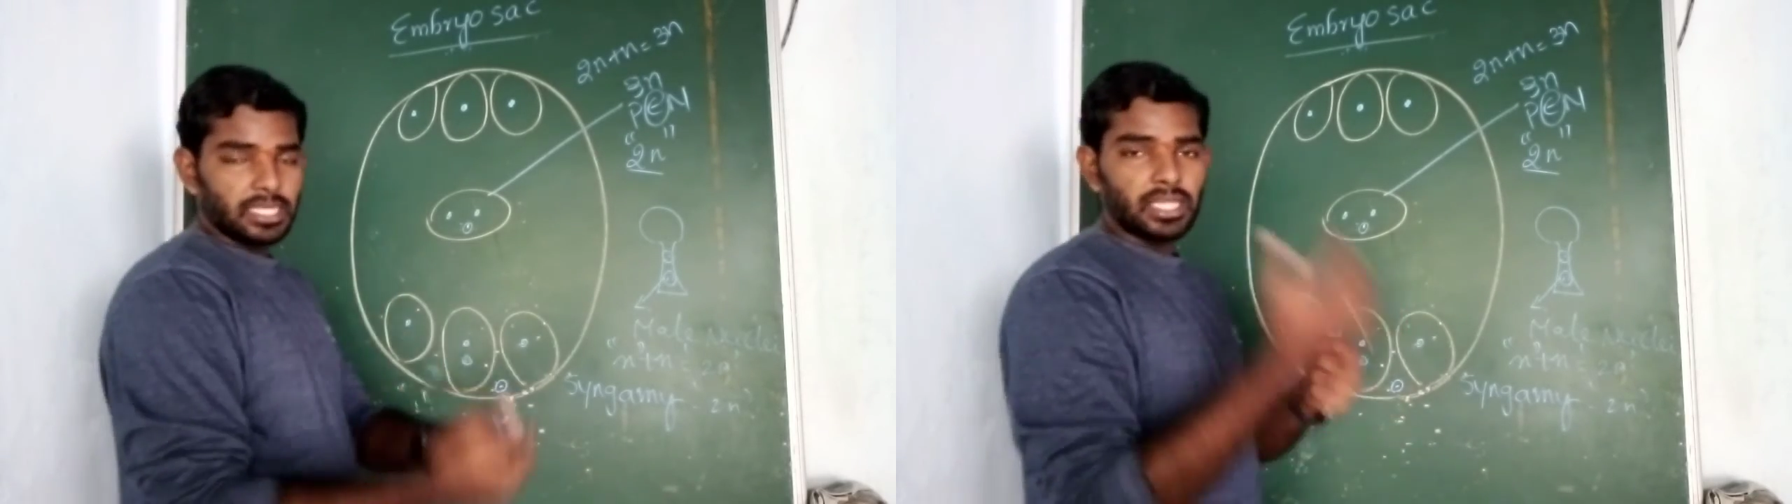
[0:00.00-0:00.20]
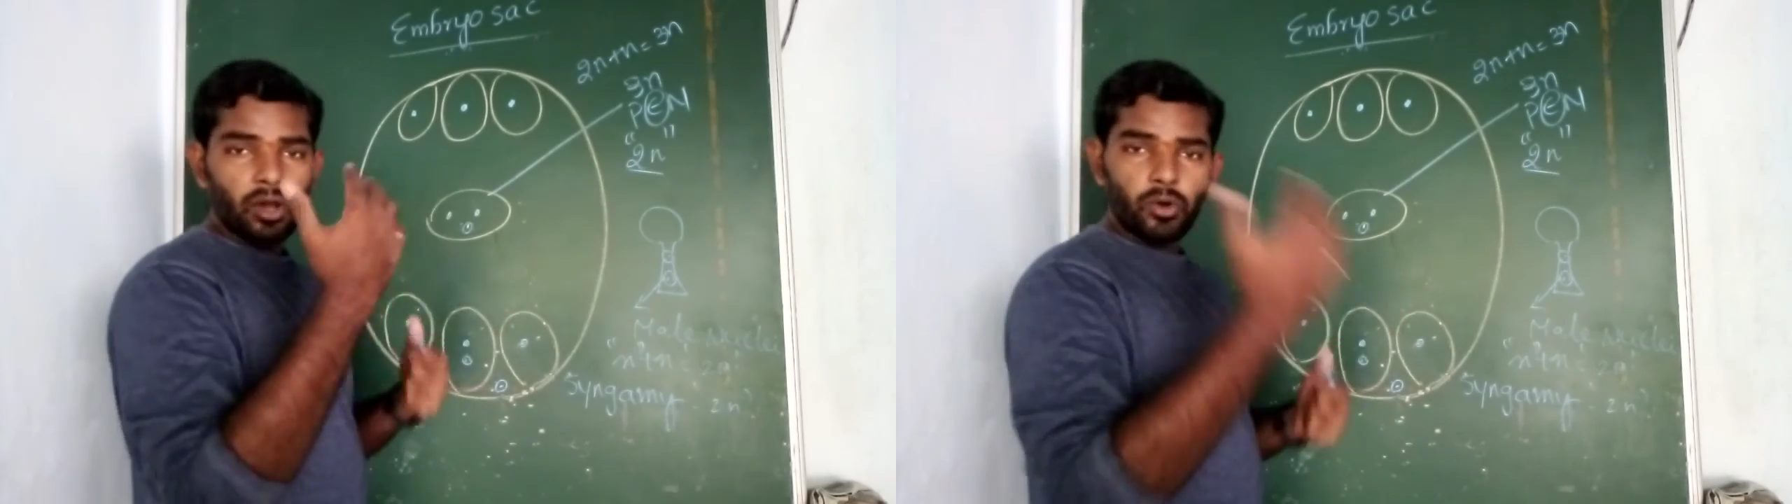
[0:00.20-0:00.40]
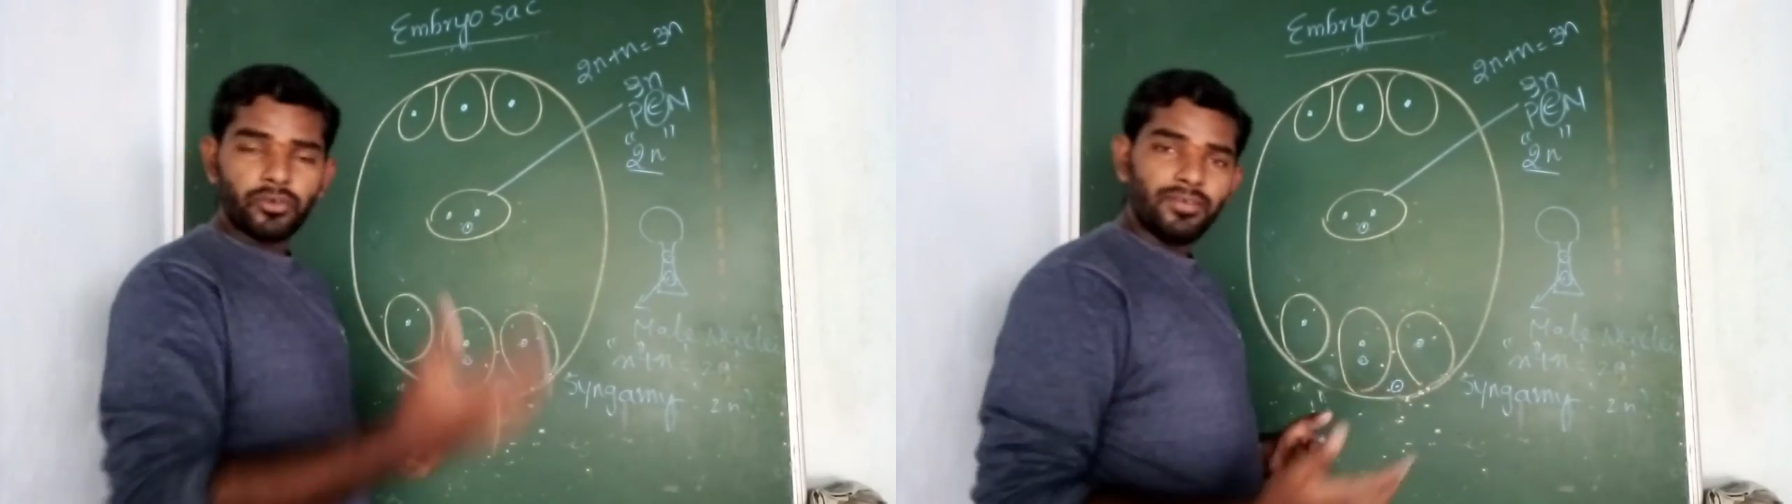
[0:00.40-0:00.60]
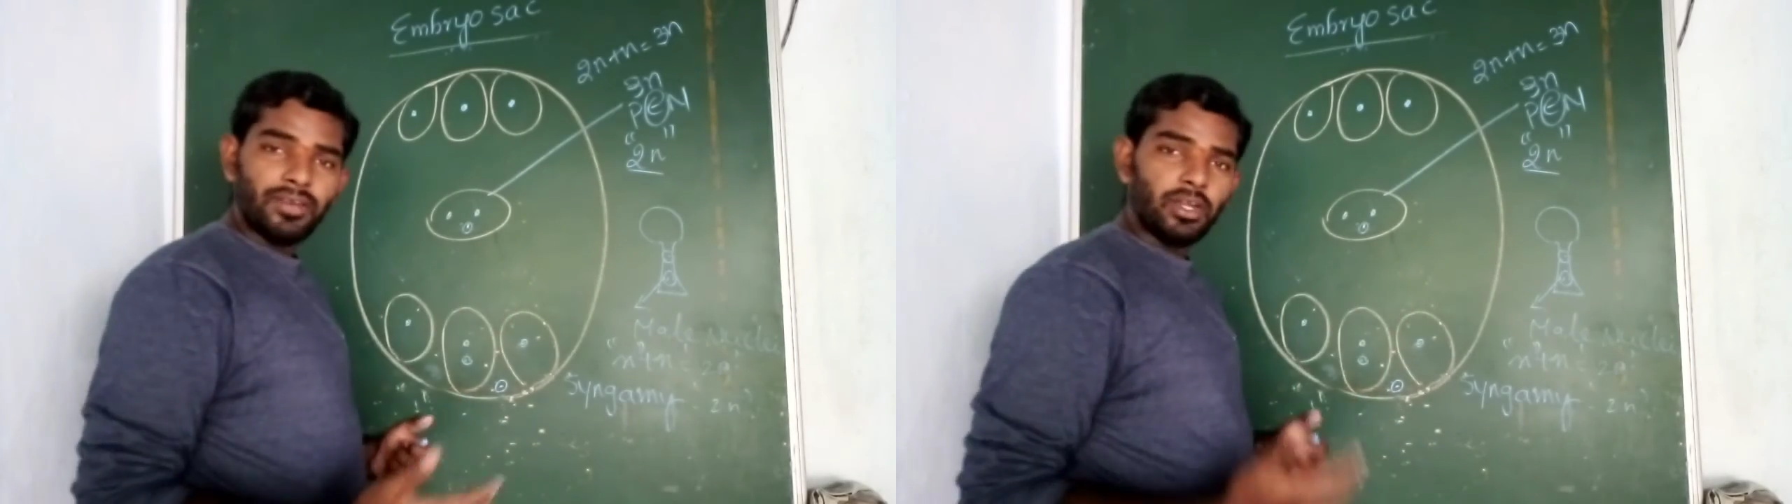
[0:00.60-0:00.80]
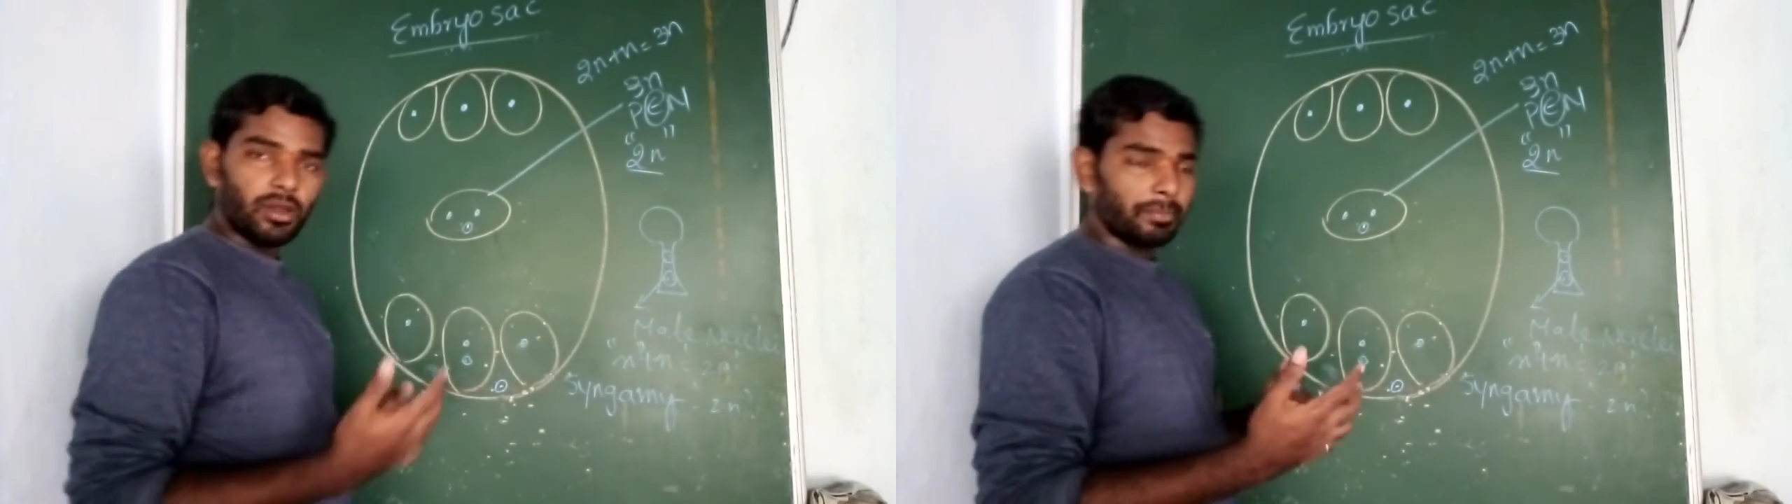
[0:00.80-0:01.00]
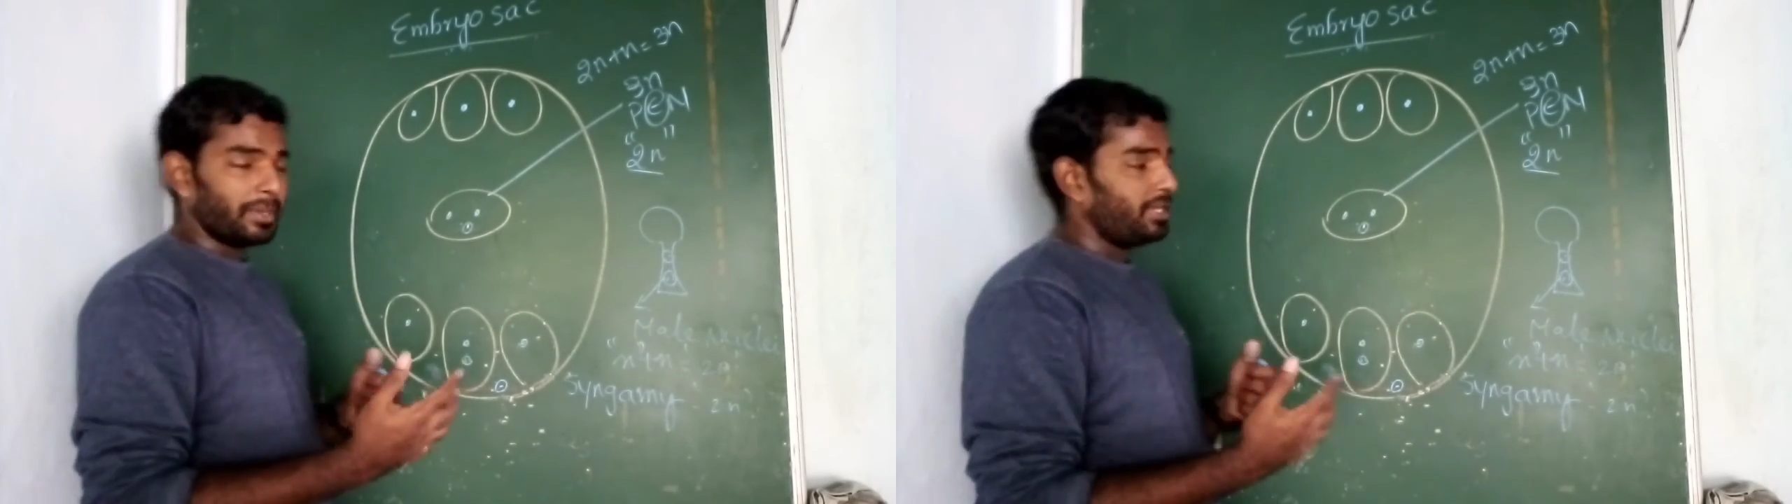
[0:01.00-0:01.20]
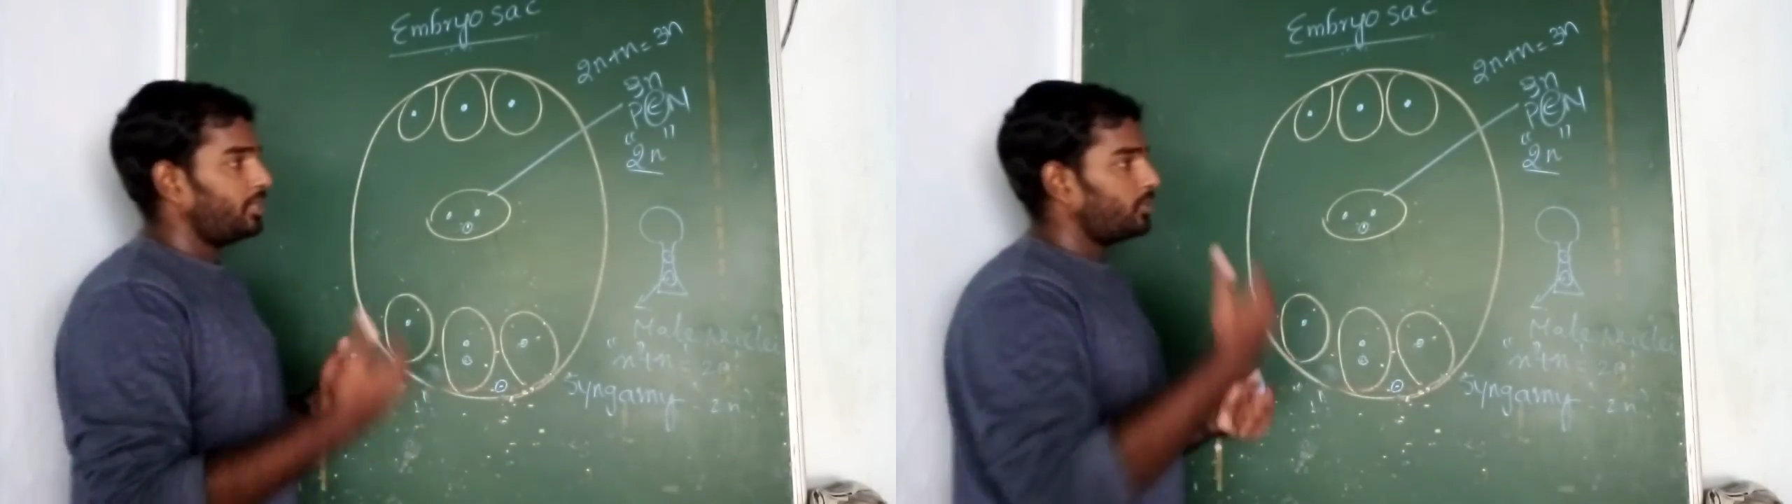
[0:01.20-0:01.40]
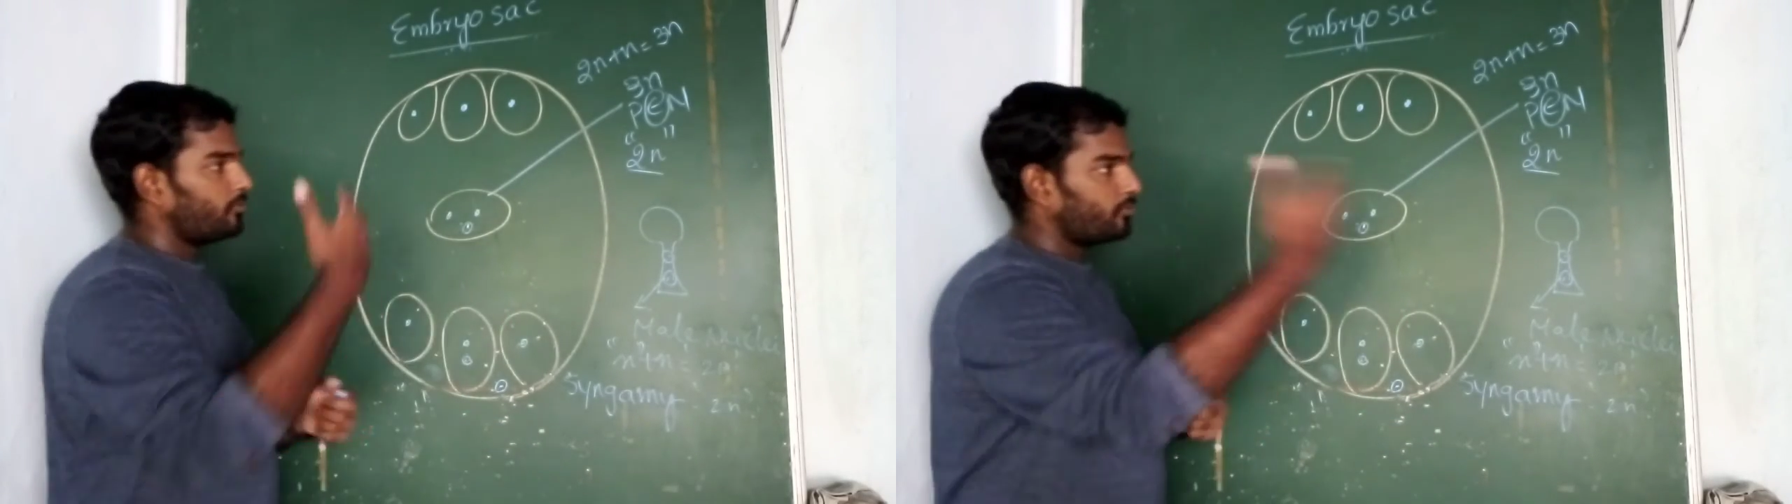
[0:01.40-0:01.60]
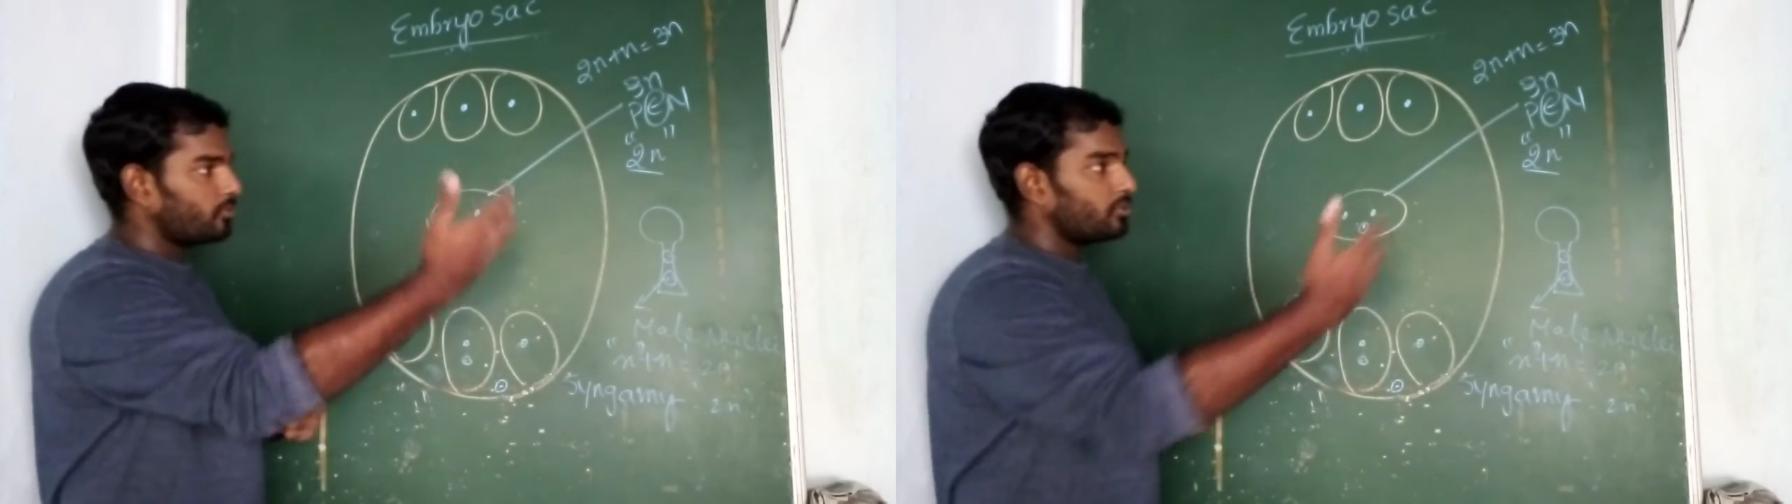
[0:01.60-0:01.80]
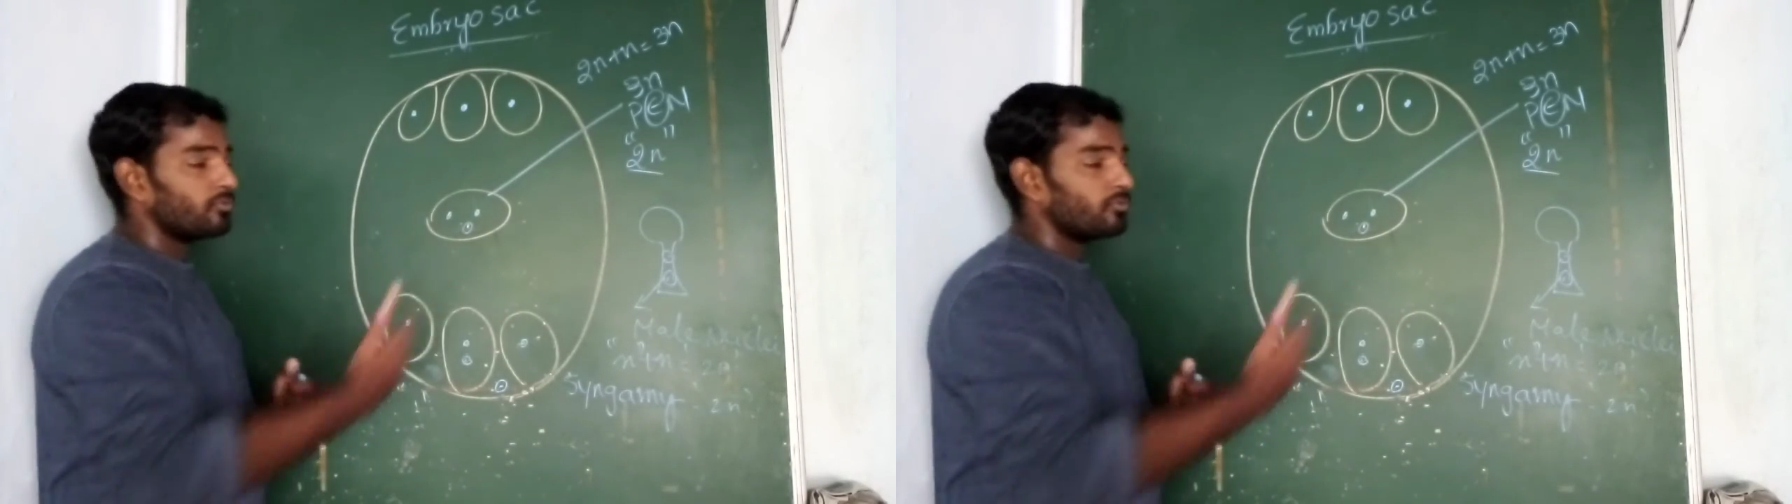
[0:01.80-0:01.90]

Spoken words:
the ovary will develop into fruit,